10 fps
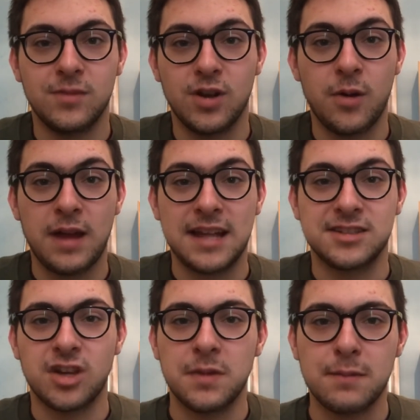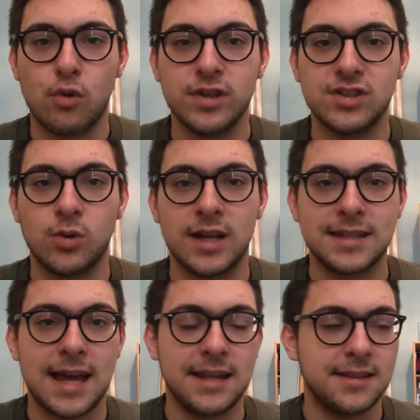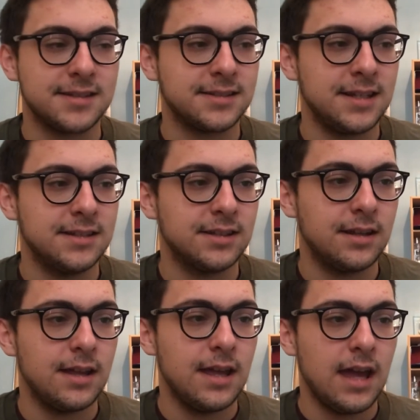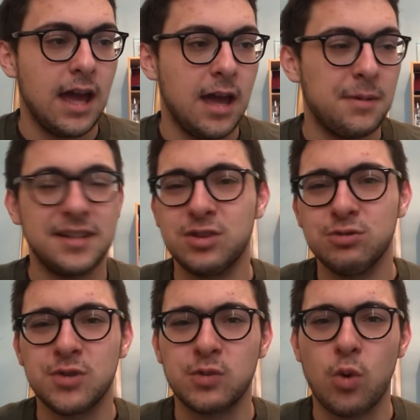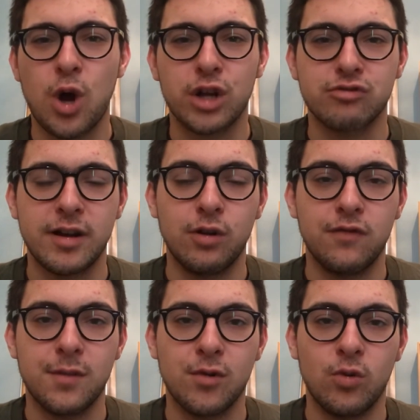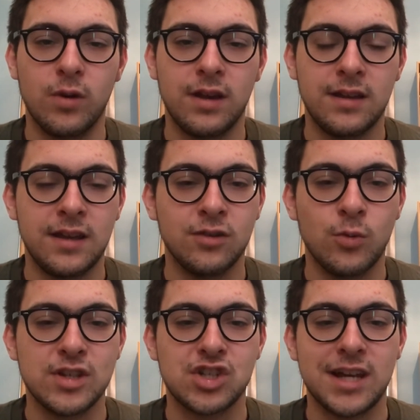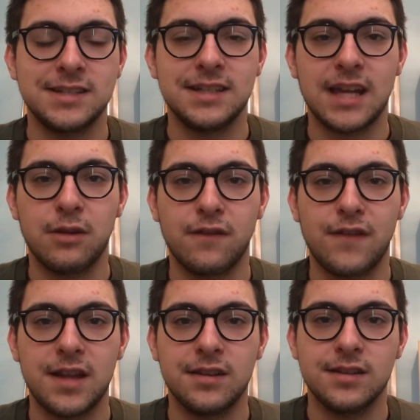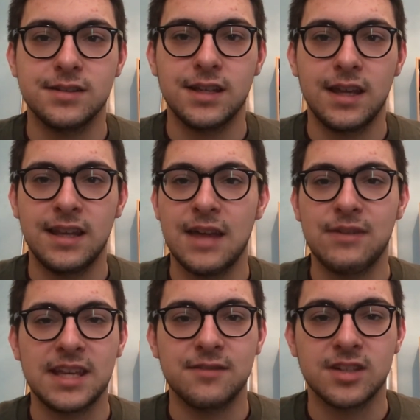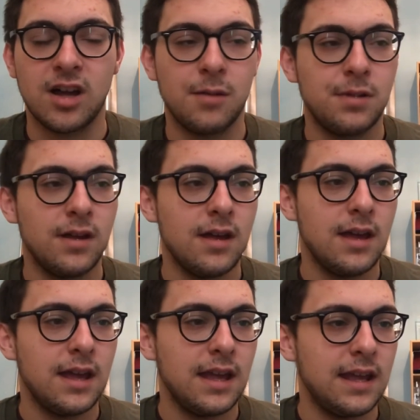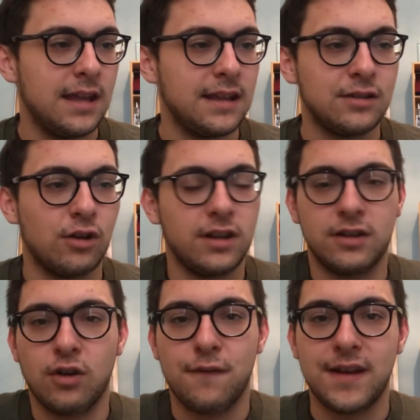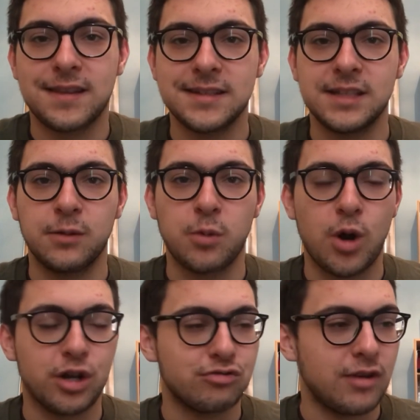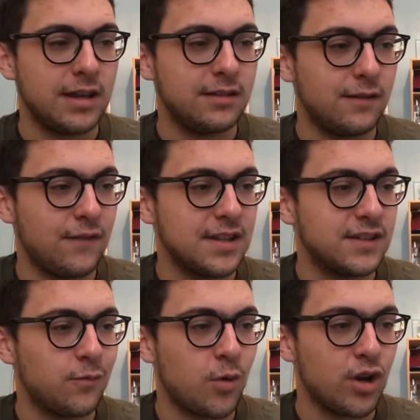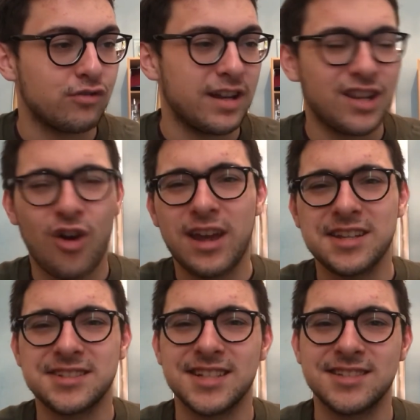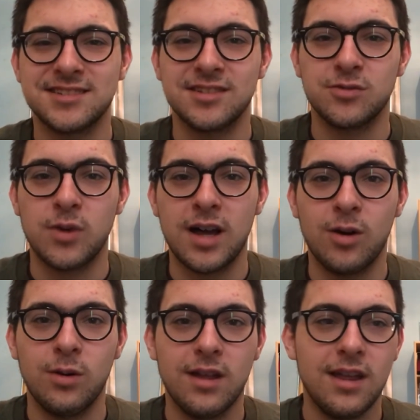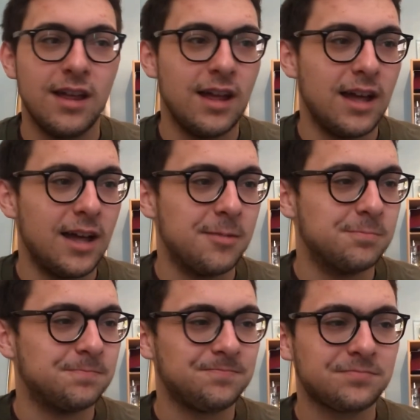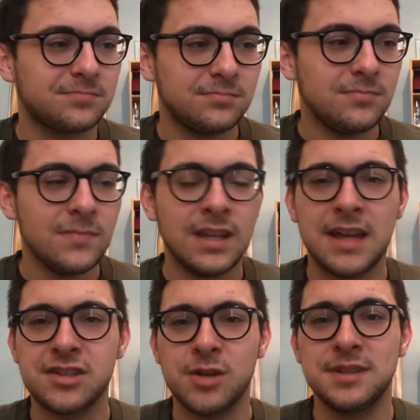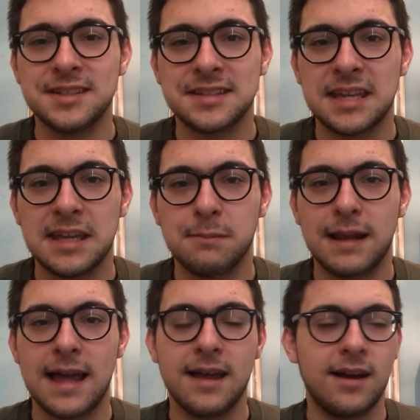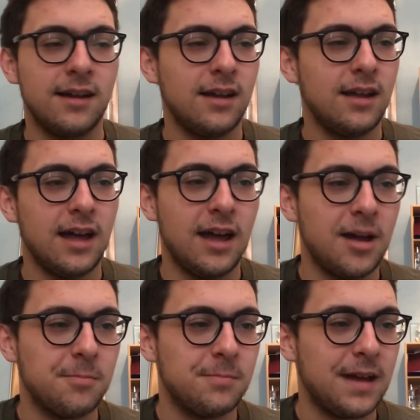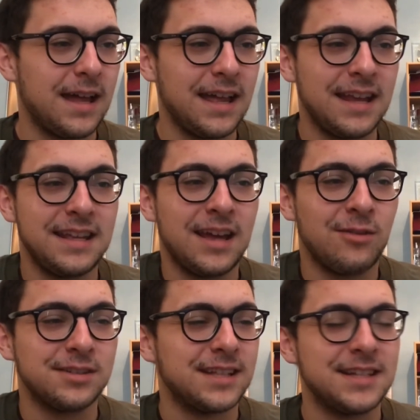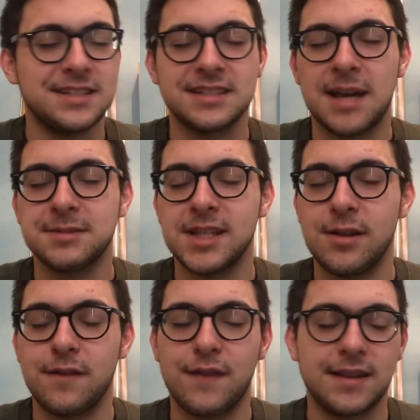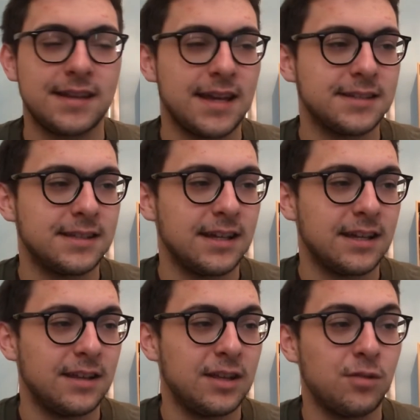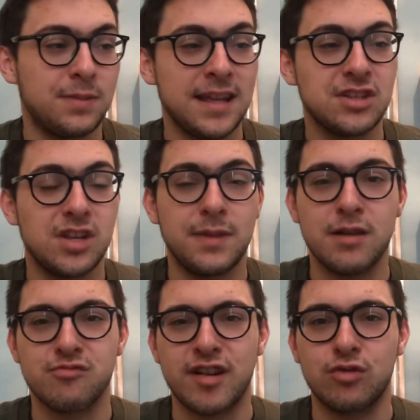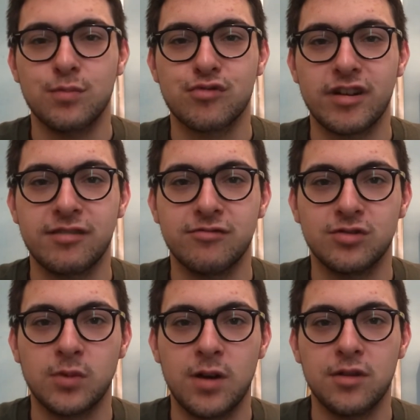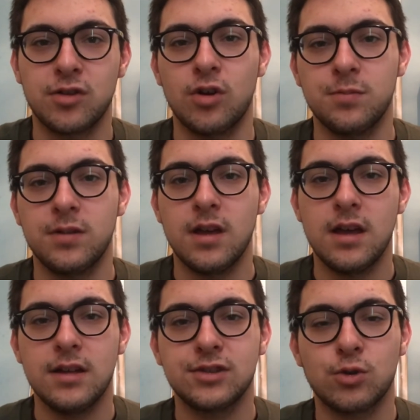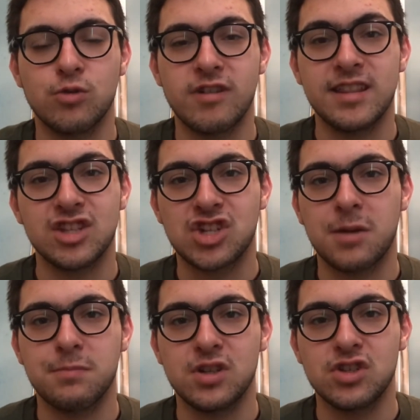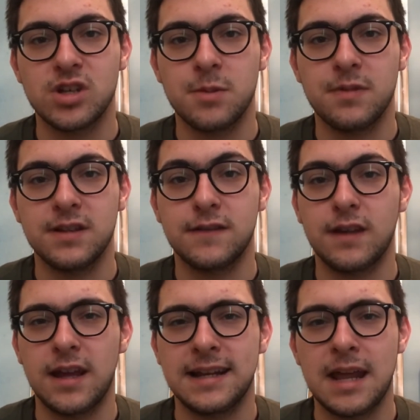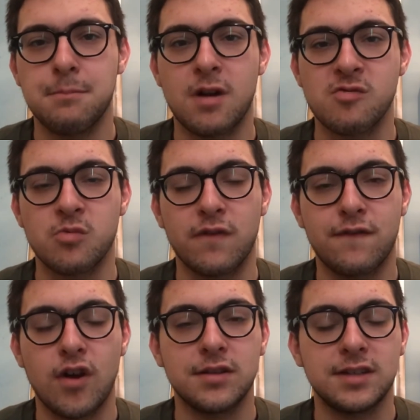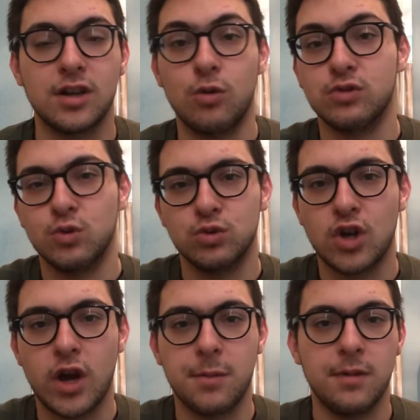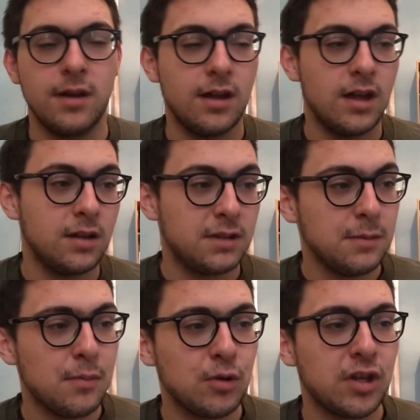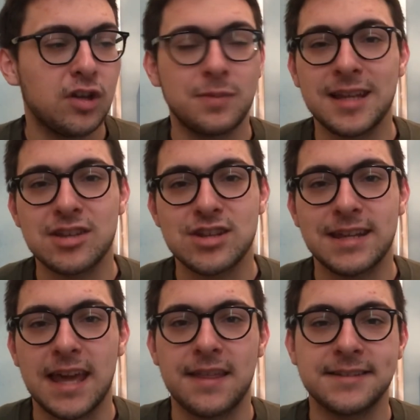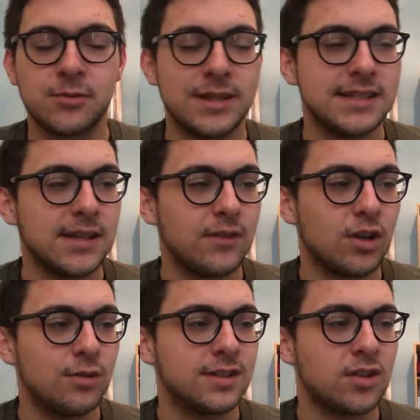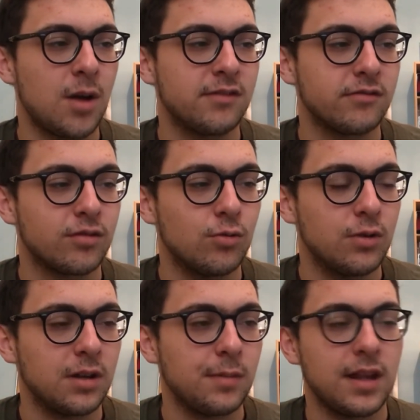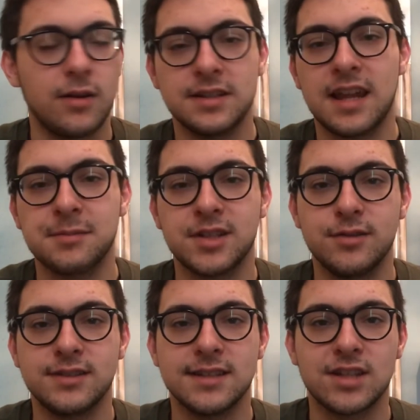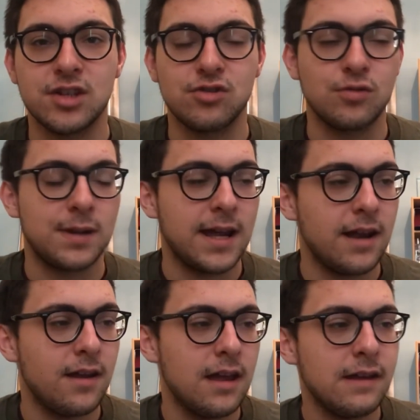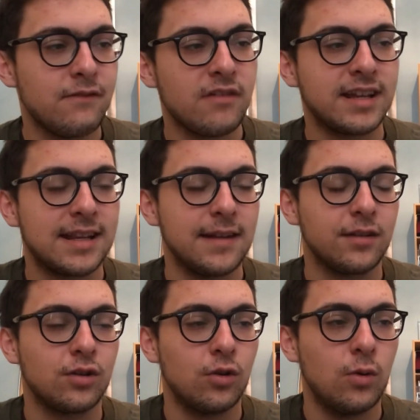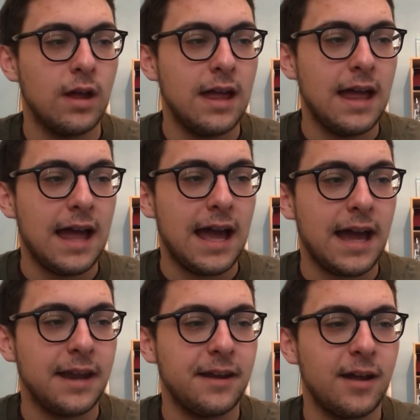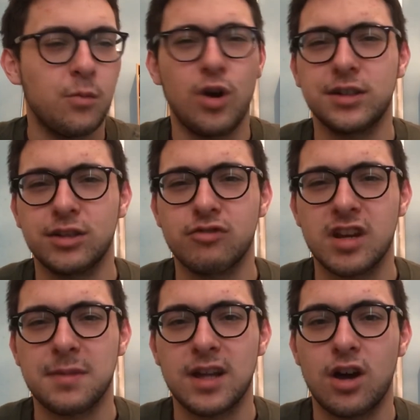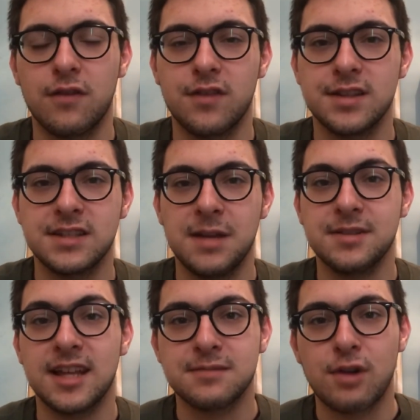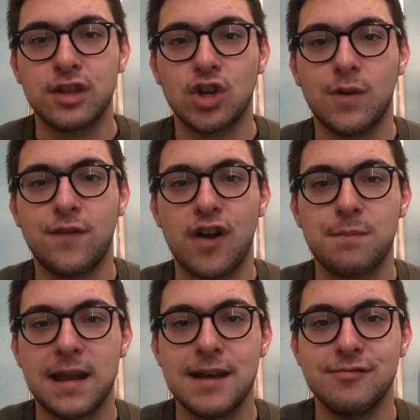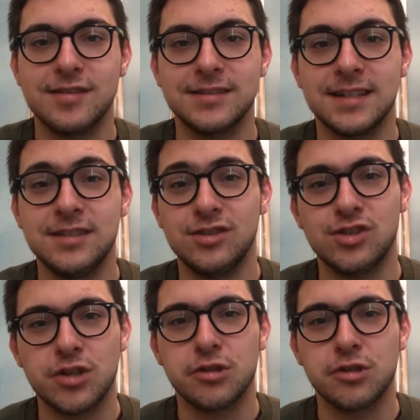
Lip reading: you know, add so many points to our tally this season. And it's also his work rate off the ball. He's always chasing down defenders. He never gives up. He's got a fantastic work rate, defensive work rate, 9 assists as well. That shows he's a team player. Honestly, he's just absolutely fantastic. And he could potentially be a record breaker as well. The top scorer in the Championship is Glenn Murray with 30 goals all time. Timmy Pukki could potentially get that 27 goals at time of recording. But no, he's an absolute sensational player. Very clinical. And works incredibly hard for the team. So that's my top 5 players of the season. Do